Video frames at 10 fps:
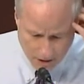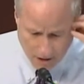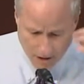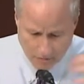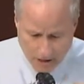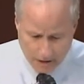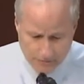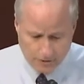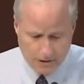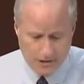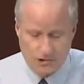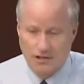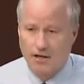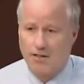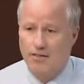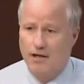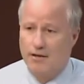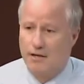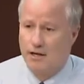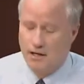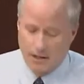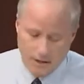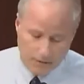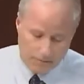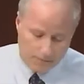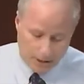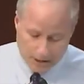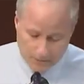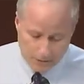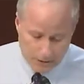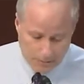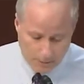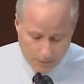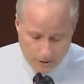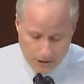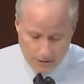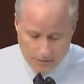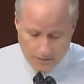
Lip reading: right after the incident that after these people were killed